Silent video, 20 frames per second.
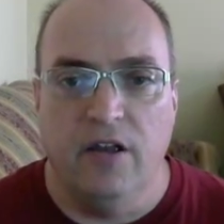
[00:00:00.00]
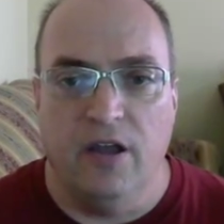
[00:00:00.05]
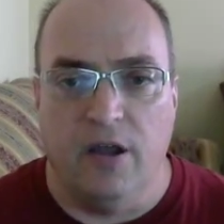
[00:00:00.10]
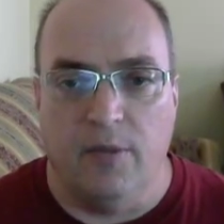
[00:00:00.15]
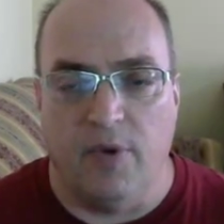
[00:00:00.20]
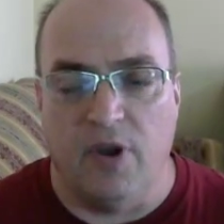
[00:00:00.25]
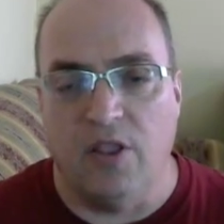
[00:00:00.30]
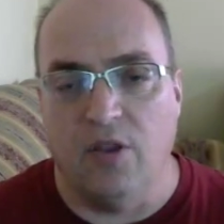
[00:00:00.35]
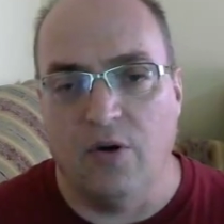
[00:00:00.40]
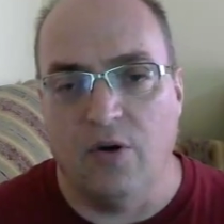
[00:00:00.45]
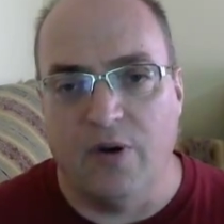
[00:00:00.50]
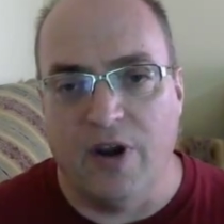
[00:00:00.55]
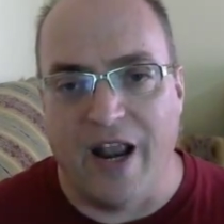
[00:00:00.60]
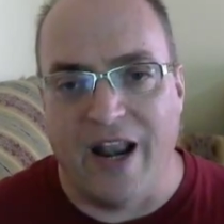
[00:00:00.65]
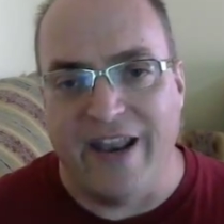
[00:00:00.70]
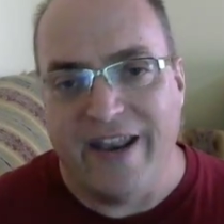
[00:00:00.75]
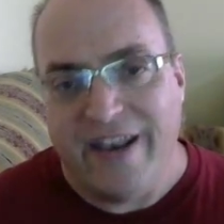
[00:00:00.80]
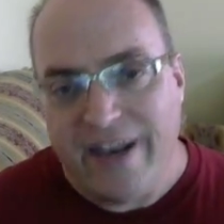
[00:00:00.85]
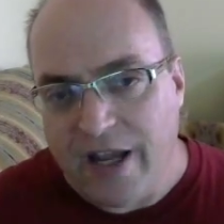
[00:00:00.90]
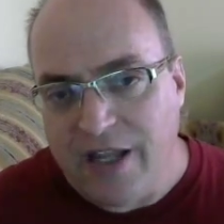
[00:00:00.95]
It looked
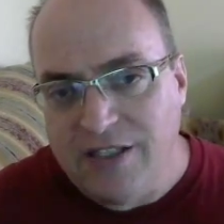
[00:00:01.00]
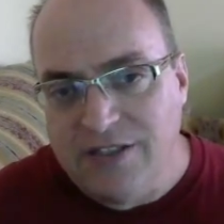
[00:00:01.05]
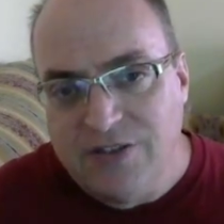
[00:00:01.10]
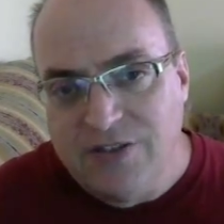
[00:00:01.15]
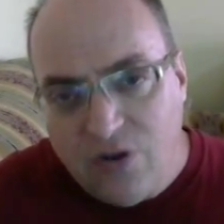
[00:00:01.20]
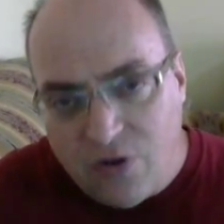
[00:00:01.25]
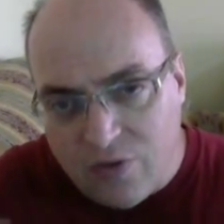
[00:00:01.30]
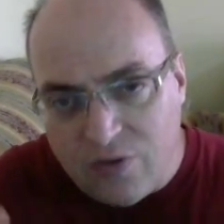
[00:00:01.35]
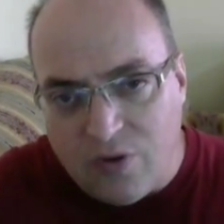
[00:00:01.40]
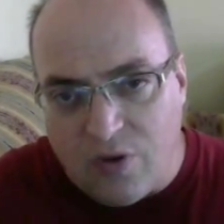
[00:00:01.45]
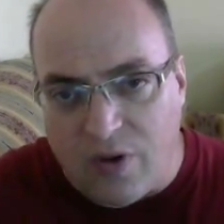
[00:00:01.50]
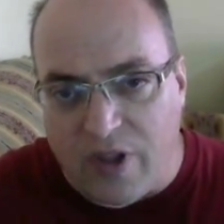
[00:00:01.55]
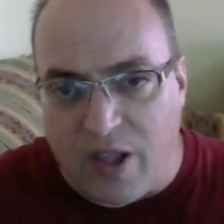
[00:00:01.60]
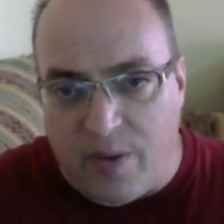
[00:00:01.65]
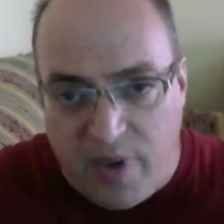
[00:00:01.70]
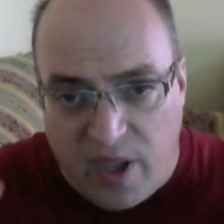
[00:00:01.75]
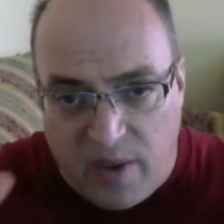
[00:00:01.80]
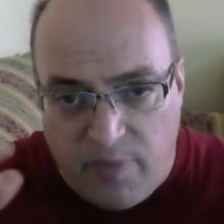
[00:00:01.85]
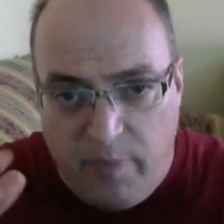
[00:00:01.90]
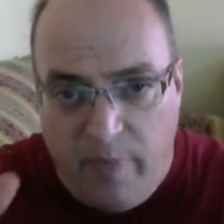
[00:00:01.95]
kind of nice, you know, like a
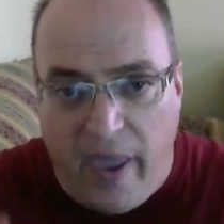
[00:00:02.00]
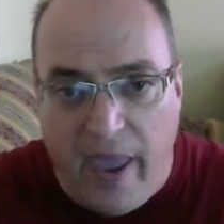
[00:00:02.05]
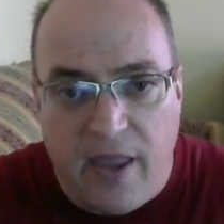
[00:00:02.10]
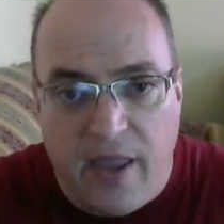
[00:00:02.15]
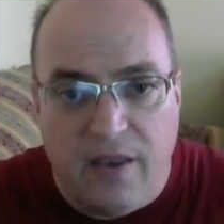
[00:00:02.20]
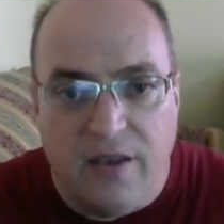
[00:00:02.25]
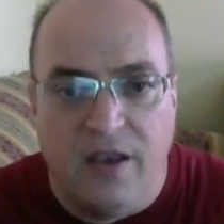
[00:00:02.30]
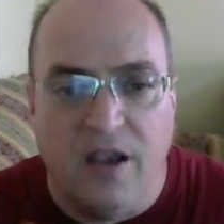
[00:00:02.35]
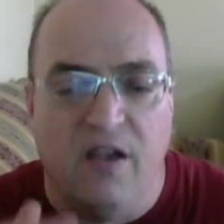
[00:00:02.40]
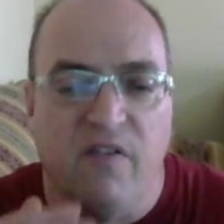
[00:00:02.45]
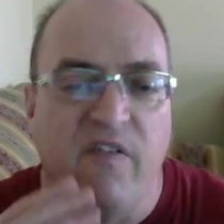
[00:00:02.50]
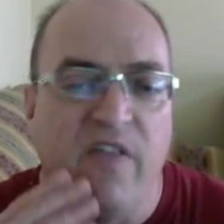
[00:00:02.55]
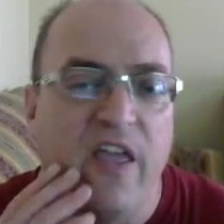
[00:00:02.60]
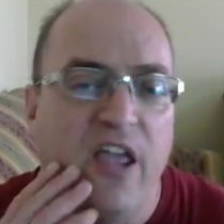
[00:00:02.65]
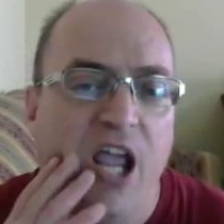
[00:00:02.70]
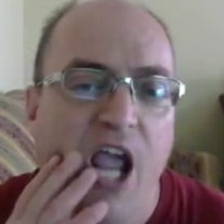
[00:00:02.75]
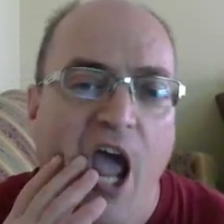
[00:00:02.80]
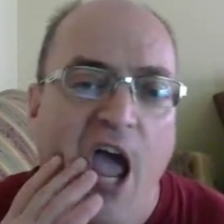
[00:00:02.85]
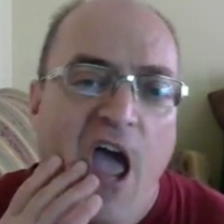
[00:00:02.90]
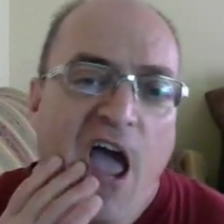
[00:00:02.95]
big pit and
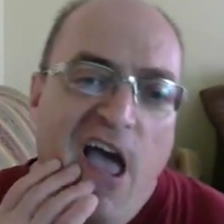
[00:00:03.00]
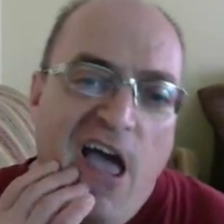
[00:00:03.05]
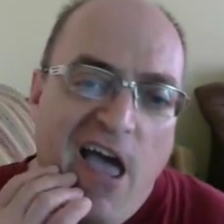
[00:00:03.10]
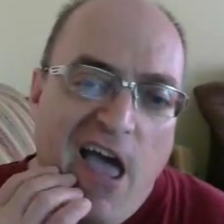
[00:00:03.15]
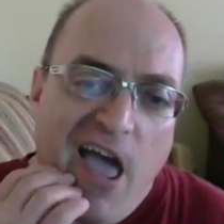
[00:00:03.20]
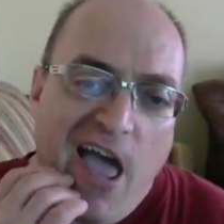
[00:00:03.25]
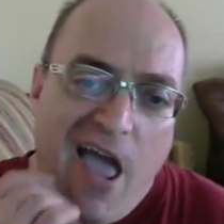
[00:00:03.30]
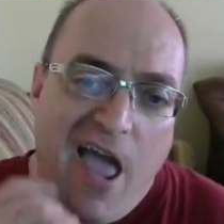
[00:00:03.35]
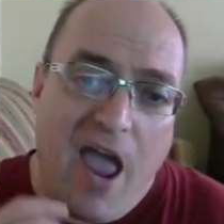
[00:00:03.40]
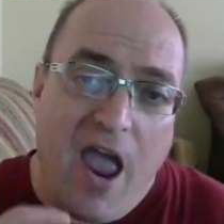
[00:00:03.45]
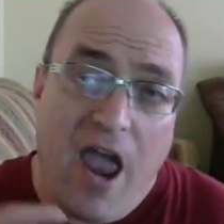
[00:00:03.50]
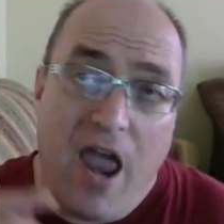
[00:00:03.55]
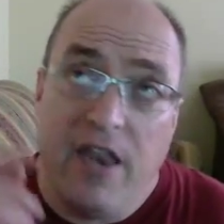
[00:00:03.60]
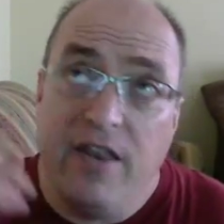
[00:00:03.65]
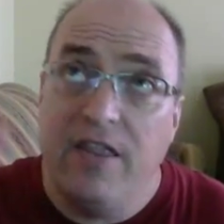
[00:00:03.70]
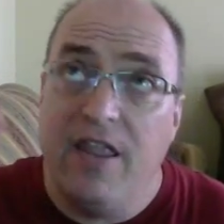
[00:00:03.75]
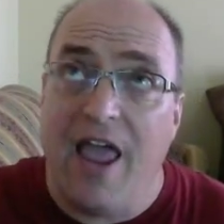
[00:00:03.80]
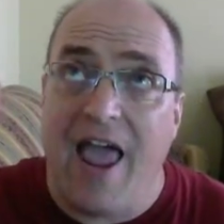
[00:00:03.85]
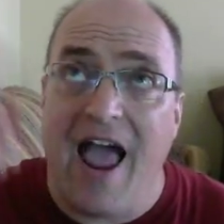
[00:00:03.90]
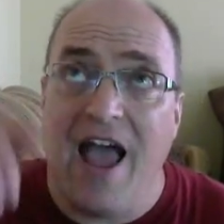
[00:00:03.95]
everything.
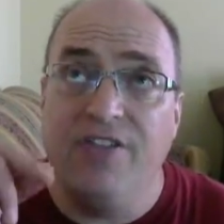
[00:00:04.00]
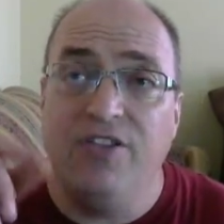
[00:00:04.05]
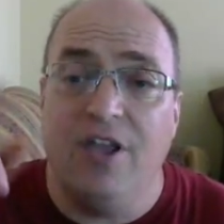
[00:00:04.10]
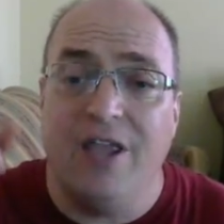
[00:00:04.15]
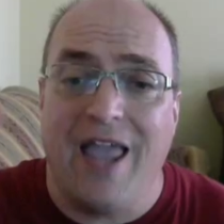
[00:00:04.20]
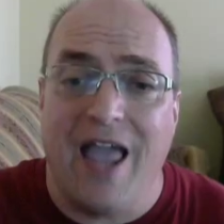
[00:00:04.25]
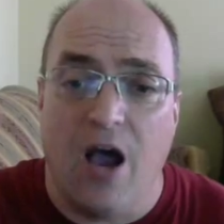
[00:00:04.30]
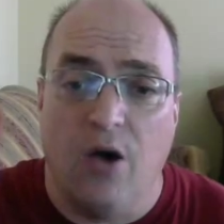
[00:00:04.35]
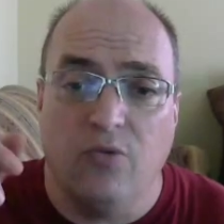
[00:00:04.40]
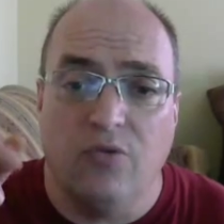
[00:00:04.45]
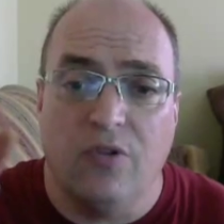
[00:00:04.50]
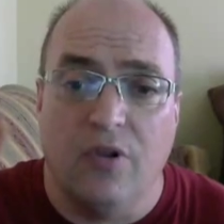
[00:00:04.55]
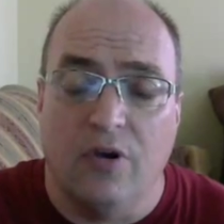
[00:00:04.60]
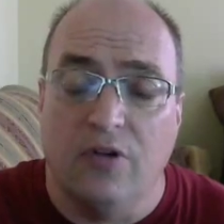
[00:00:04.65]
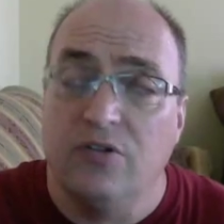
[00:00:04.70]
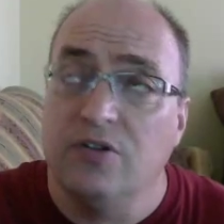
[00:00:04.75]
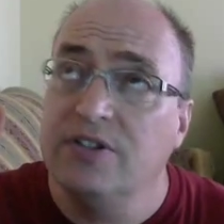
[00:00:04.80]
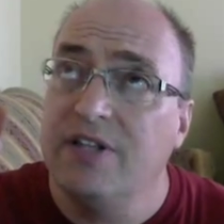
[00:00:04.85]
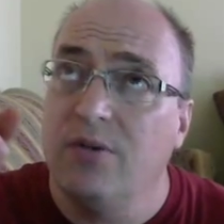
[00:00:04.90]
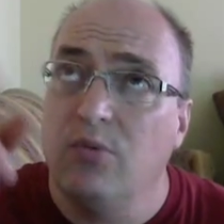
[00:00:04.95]
And they had to count
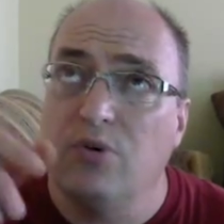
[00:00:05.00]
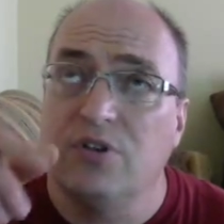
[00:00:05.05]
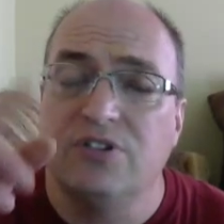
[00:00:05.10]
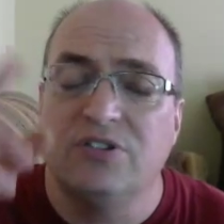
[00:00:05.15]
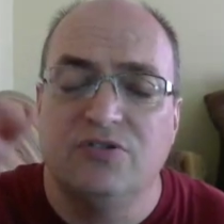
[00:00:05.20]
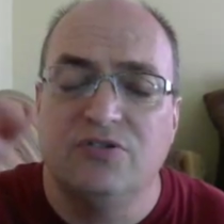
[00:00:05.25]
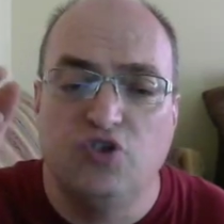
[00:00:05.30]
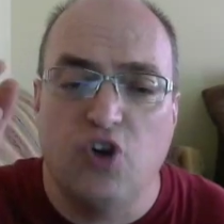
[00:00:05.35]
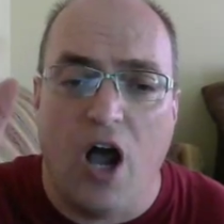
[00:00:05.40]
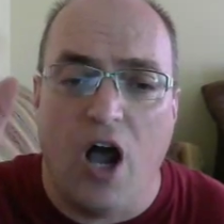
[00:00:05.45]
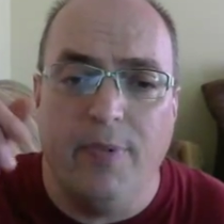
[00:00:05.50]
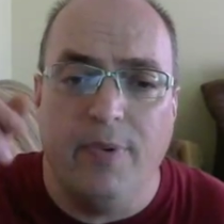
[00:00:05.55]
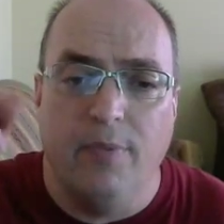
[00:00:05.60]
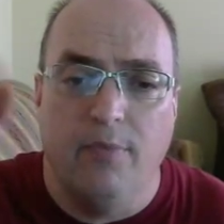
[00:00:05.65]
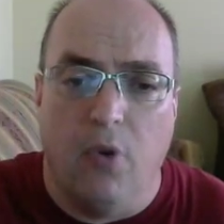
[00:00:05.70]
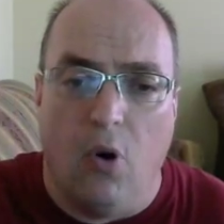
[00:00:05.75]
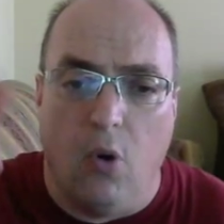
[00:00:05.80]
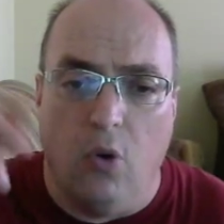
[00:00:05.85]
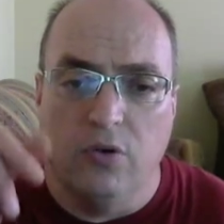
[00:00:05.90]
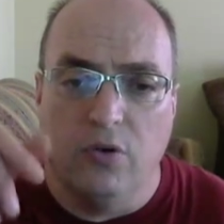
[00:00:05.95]
those. They were dropping
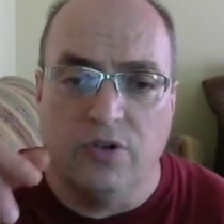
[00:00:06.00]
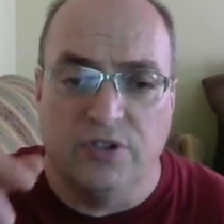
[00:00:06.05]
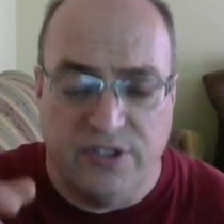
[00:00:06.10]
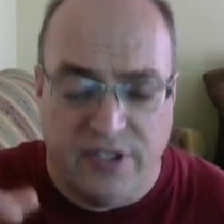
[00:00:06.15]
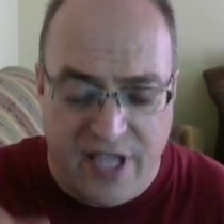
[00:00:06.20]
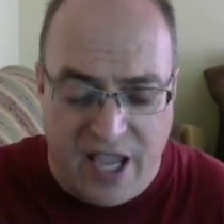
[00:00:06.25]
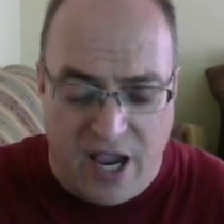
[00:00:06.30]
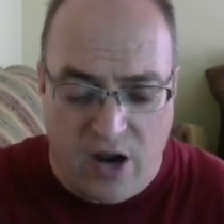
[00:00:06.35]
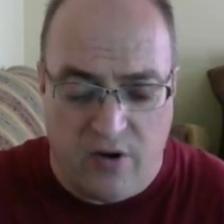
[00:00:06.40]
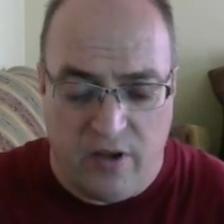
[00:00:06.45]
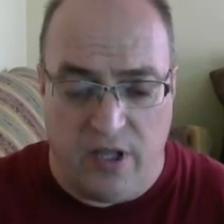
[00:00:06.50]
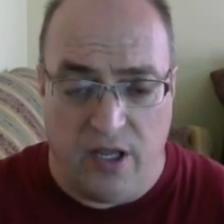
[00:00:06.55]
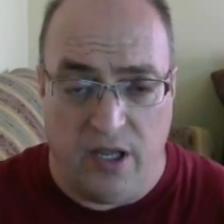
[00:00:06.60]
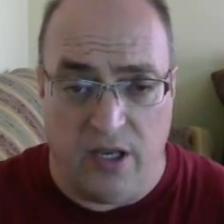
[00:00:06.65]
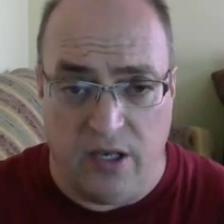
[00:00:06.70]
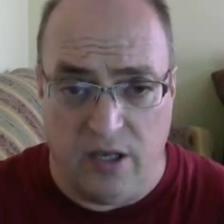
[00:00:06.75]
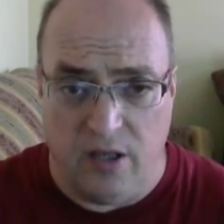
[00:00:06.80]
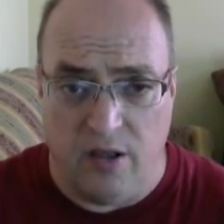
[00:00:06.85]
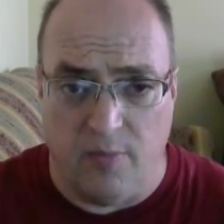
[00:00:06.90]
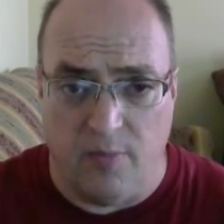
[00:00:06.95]
boulders down
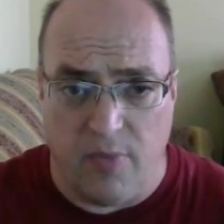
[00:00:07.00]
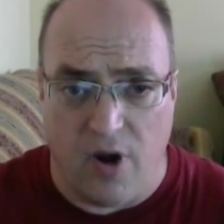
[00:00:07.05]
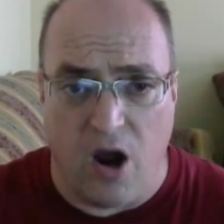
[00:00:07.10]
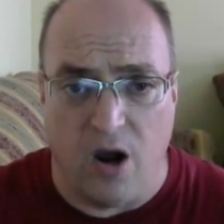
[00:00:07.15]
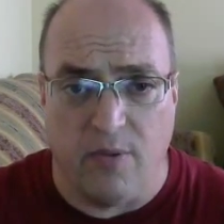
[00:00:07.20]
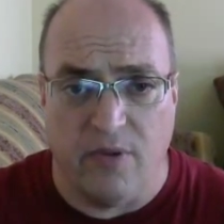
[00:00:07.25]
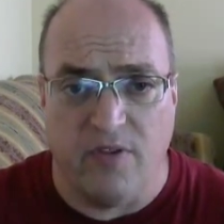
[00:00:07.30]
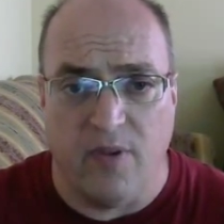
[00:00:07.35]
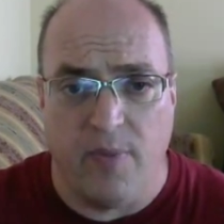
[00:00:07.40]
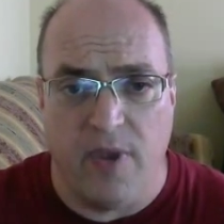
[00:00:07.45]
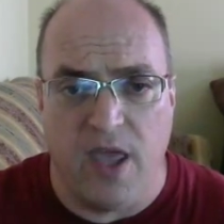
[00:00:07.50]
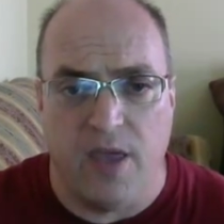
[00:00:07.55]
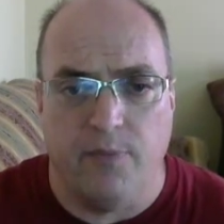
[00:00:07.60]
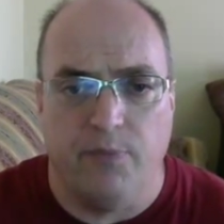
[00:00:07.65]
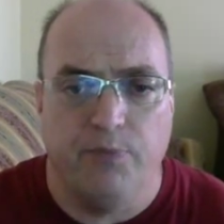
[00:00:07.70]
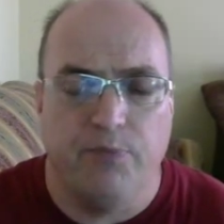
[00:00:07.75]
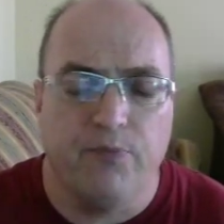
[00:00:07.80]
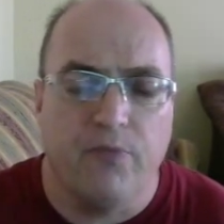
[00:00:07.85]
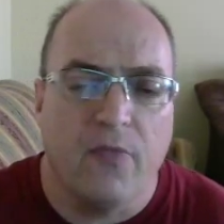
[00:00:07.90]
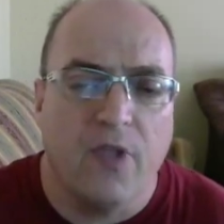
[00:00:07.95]
in the bottom of the pit.